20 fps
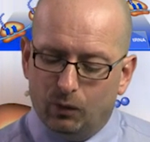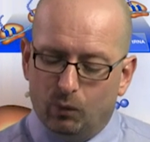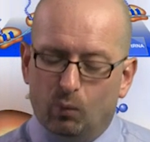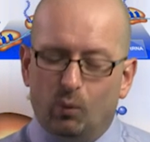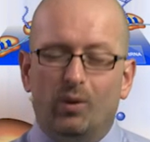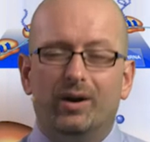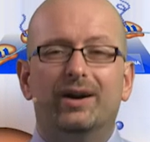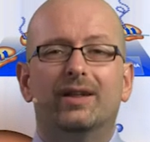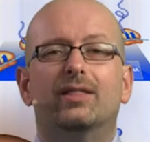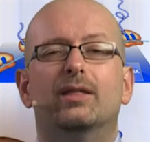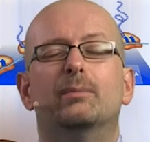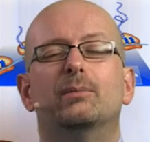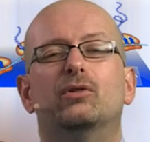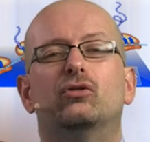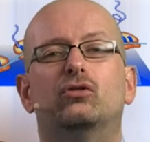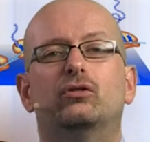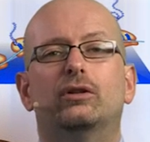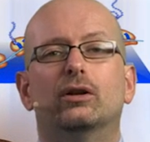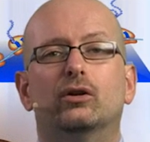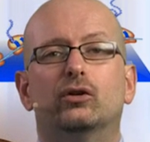One of them is
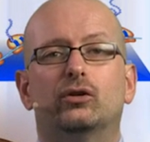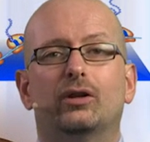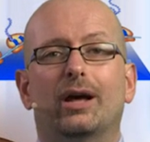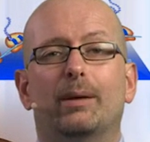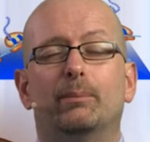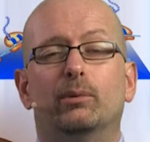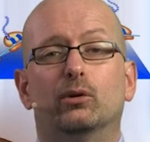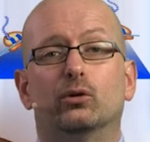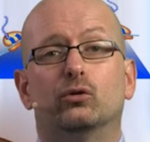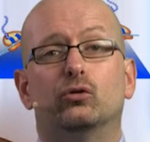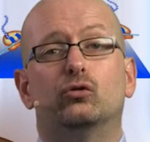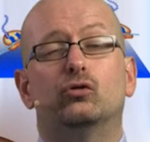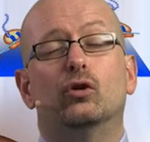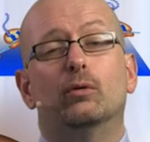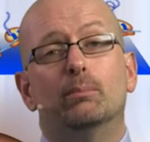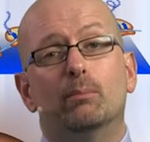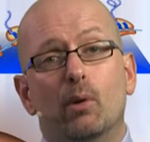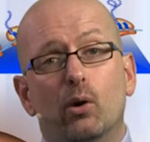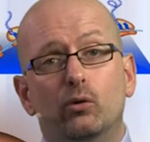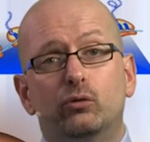still doubled, so
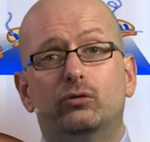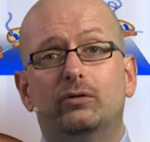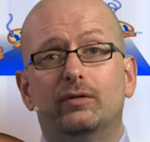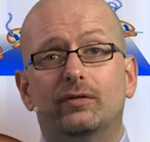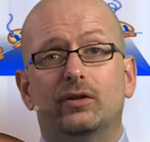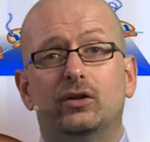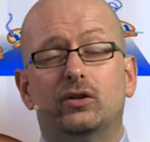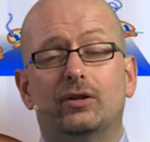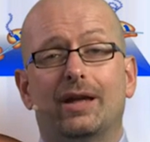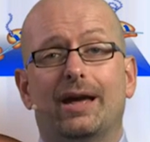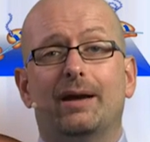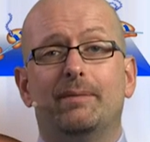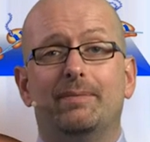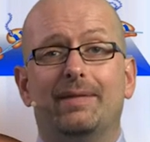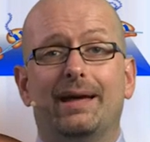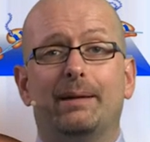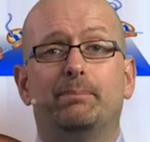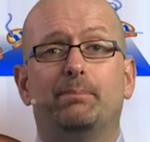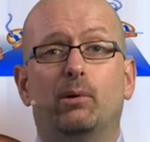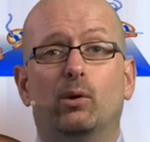most of the time
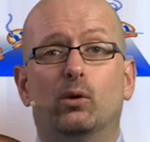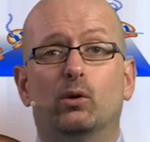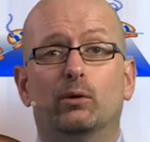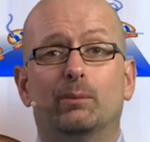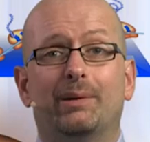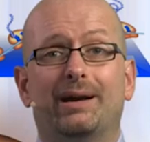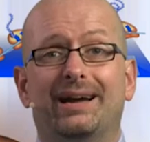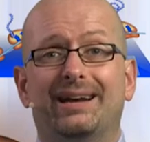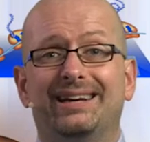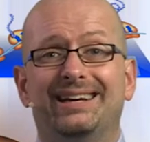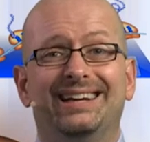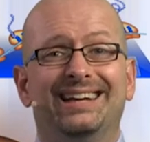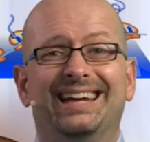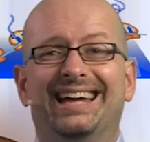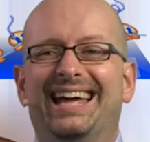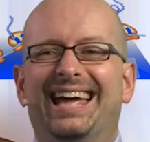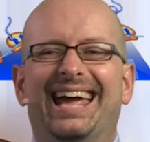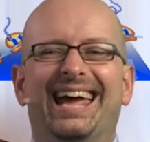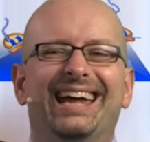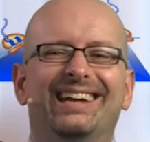that polar body,
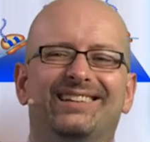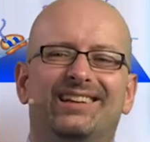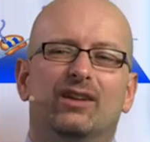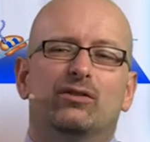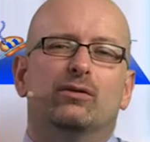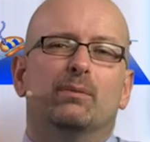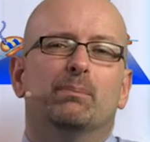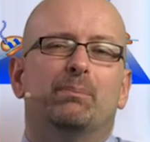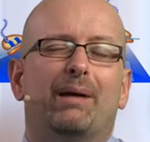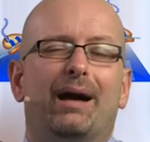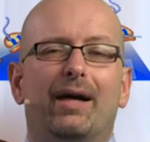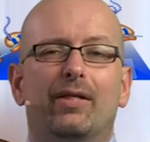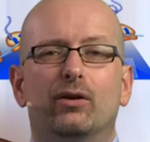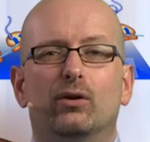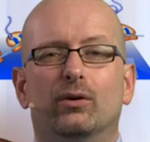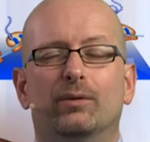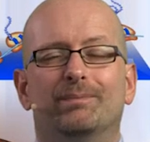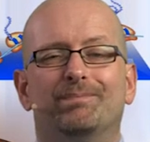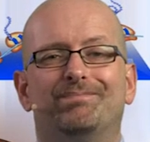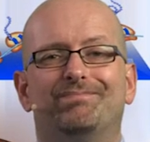it doesn't
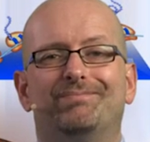bother